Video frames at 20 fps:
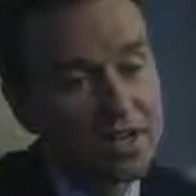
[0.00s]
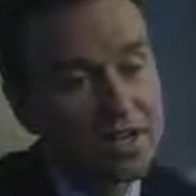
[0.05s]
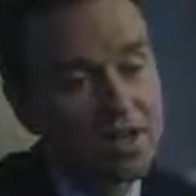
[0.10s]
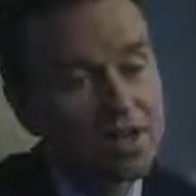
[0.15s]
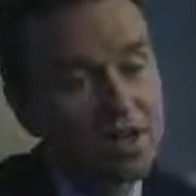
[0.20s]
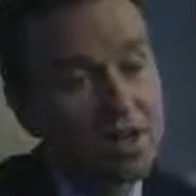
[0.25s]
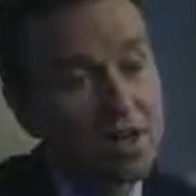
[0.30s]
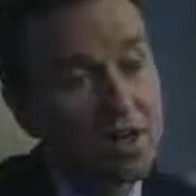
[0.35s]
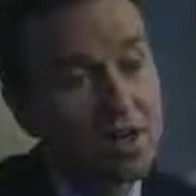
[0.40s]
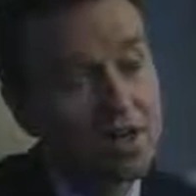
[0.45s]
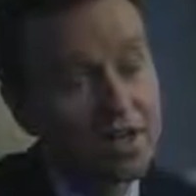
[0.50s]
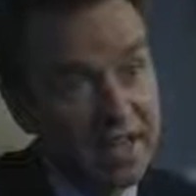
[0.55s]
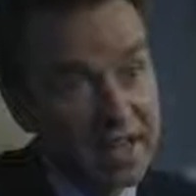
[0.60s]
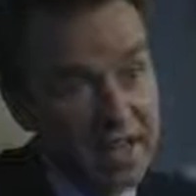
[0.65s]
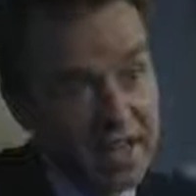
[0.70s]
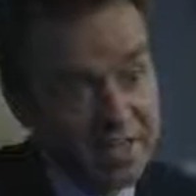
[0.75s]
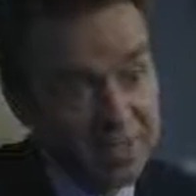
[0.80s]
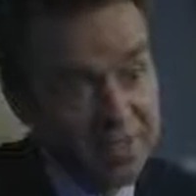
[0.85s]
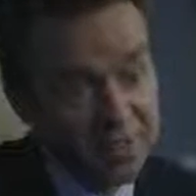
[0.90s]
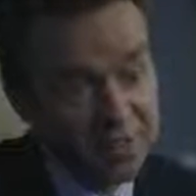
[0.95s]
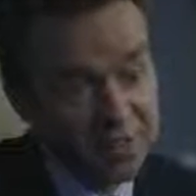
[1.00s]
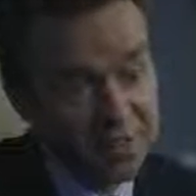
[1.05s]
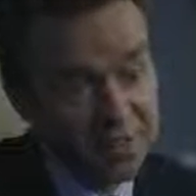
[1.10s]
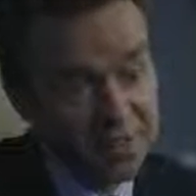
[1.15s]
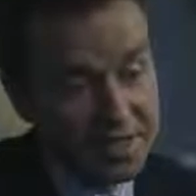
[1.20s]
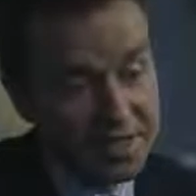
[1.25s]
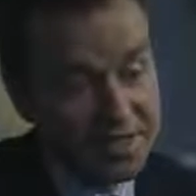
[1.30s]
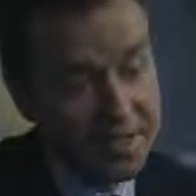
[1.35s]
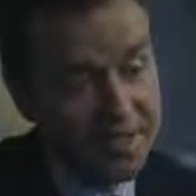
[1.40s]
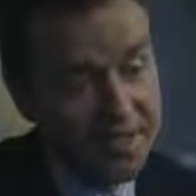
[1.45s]
So one of the cancers
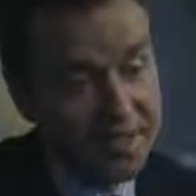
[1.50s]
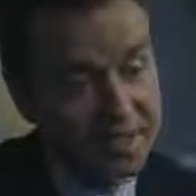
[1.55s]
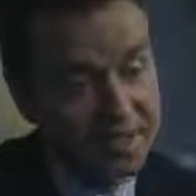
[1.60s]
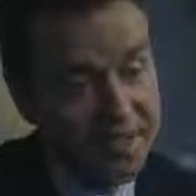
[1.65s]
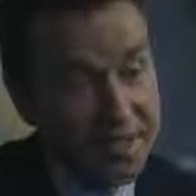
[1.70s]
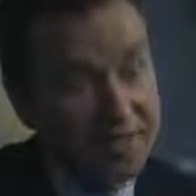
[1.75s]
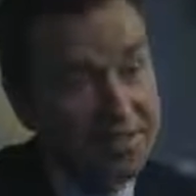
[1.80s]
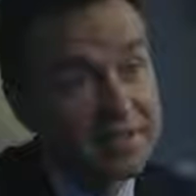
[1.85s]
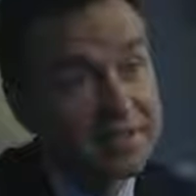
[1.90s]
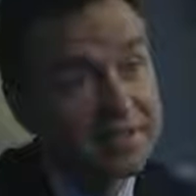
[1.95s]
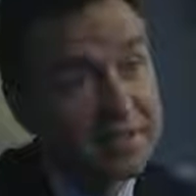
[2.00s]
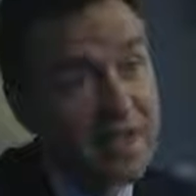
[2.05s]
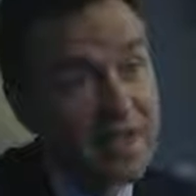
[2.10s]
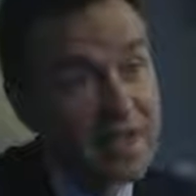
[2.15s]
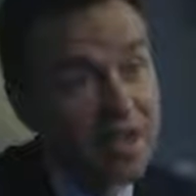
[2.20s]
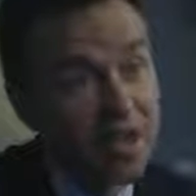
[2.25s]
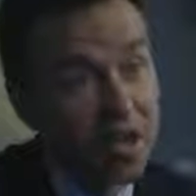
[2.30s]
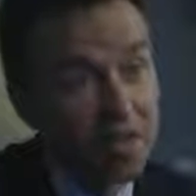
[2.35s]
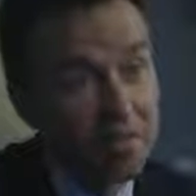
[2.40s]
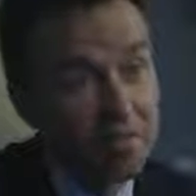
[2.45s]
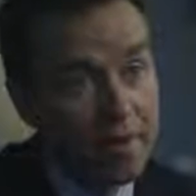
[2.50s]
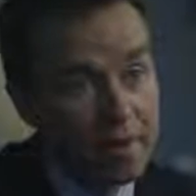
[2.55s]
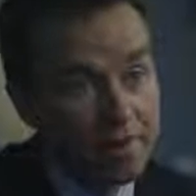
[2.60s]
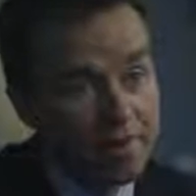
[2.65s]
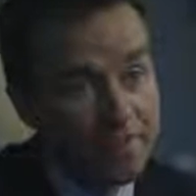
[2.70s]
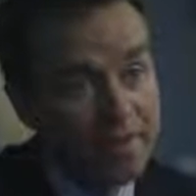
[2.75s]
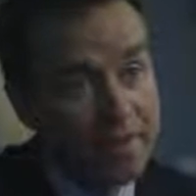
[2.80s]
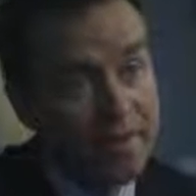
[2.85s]
where this has been found is melanoma.